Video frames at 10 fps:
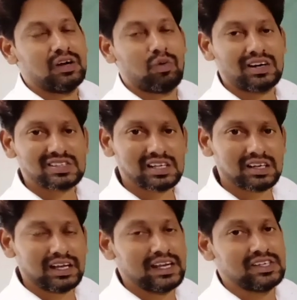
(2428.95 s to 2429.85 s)
what's
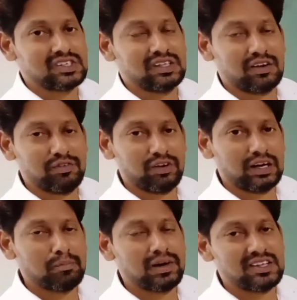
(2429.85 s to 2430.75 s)
sir 8. Therefore,
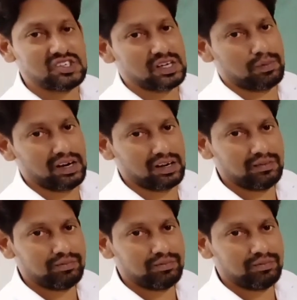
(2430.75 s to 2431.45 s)
number is doubled.